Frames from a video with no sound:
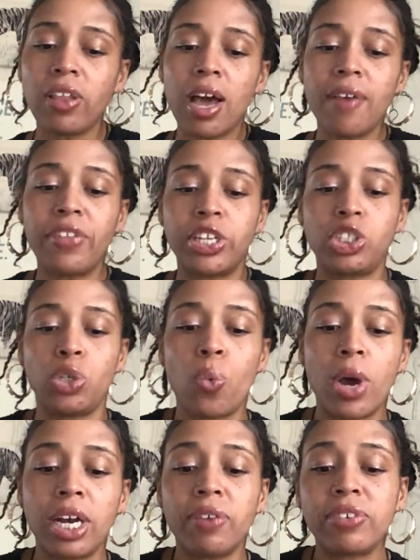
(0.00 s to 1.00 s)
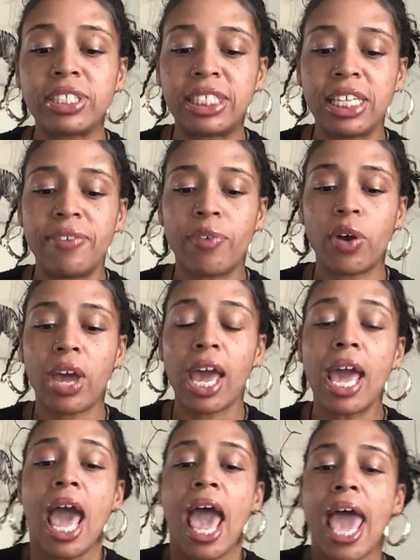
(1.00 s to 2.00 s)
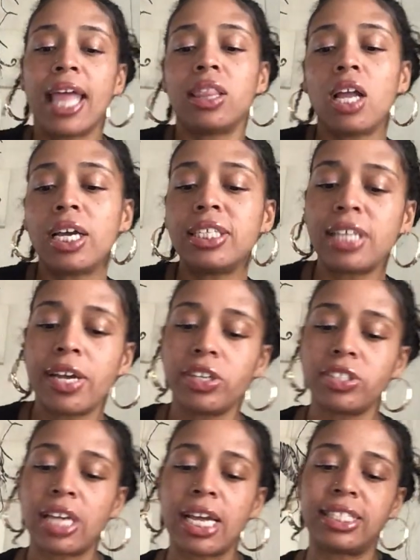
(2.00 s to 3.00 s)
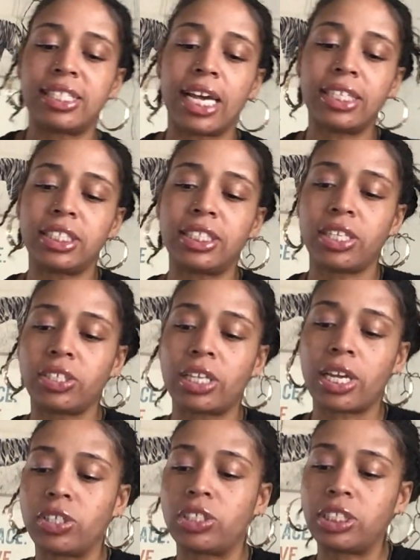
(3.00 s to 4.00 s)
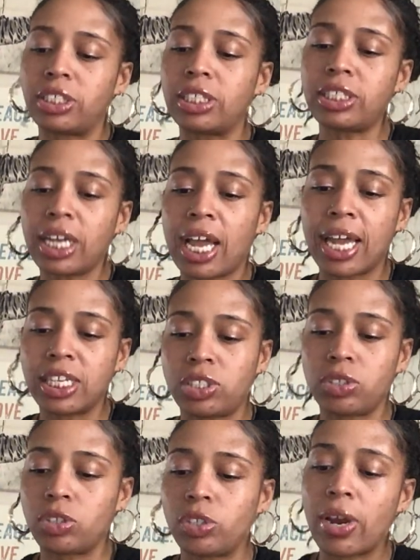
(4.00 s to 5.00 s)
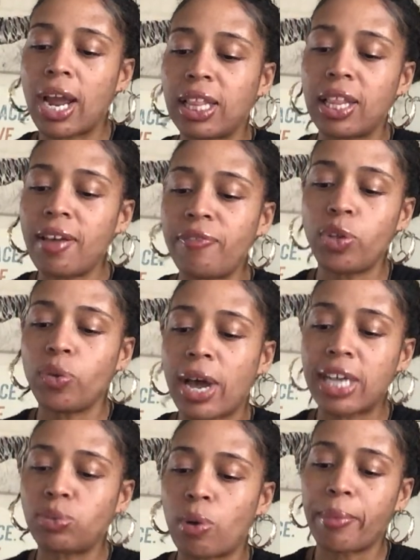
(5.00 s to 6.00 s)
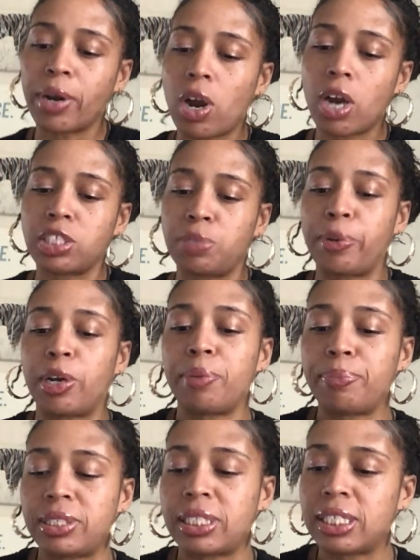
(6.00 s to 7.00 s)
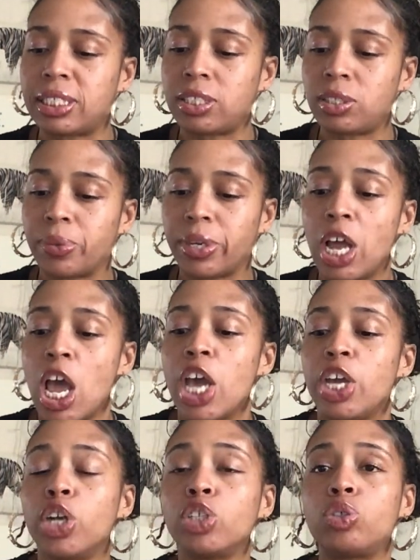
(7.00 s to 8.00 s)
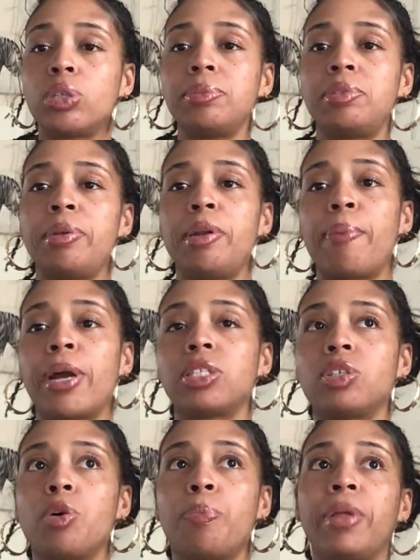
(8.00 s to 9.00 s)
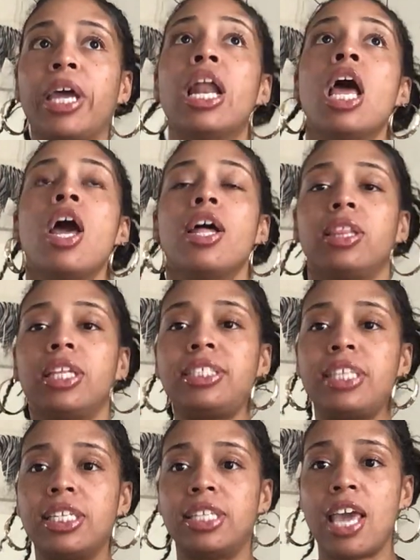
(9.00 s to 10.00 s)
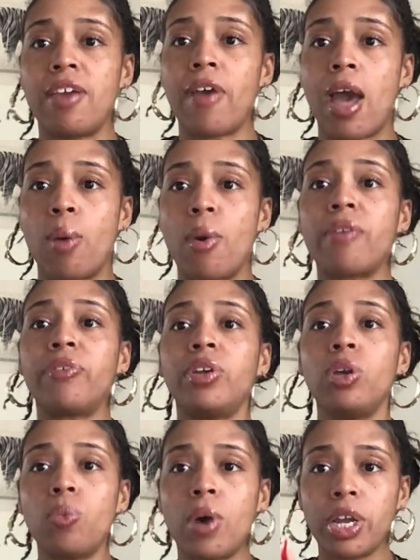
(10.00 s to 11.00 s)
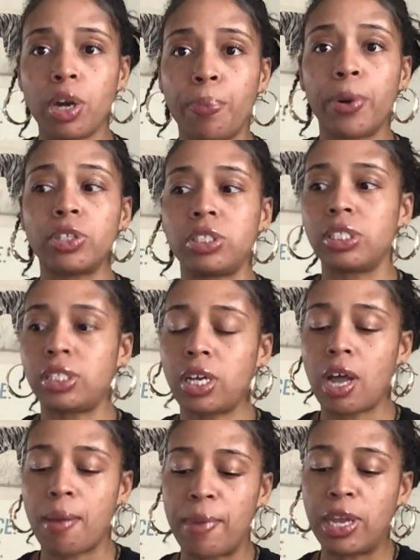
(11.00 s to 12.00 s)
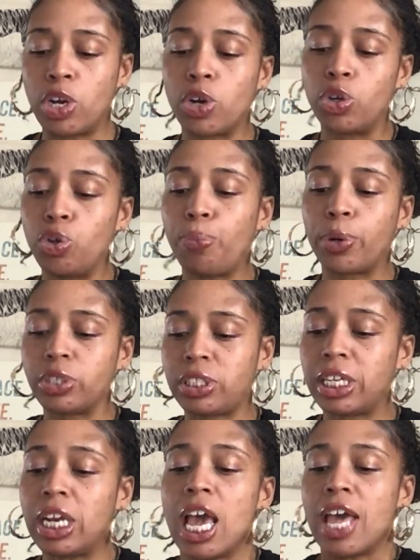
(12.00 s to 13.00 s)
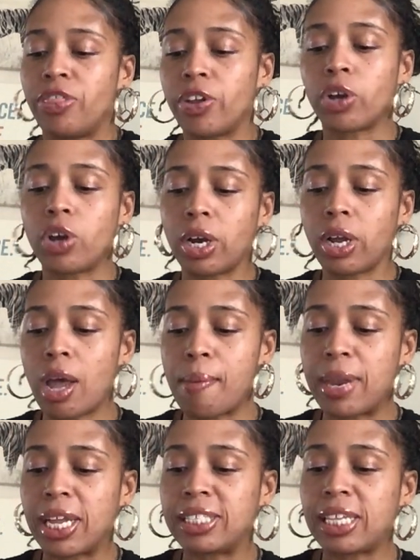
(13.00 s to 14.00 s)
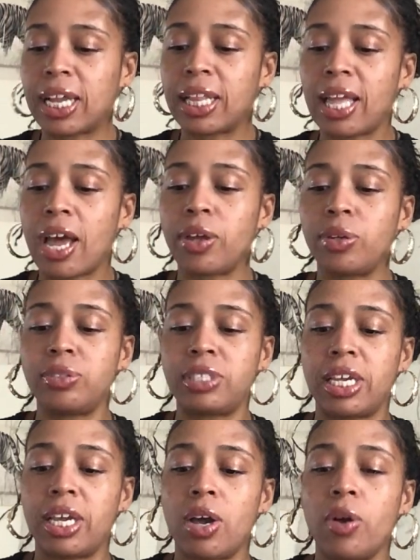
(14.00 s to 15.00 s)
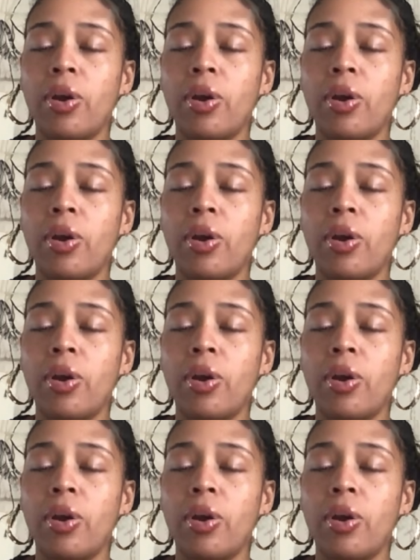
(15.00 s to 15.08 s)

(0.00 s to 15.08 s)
love that you want to receive, okay? And luck is on your side, Sagittarius energy. Sunshine Goddess 333, I love you guys. One more card, Spirit, besides this one. Your dreams need a practical plan. Listen, if however you want your person to come in, your new person, they're going to come in exactly how you say it,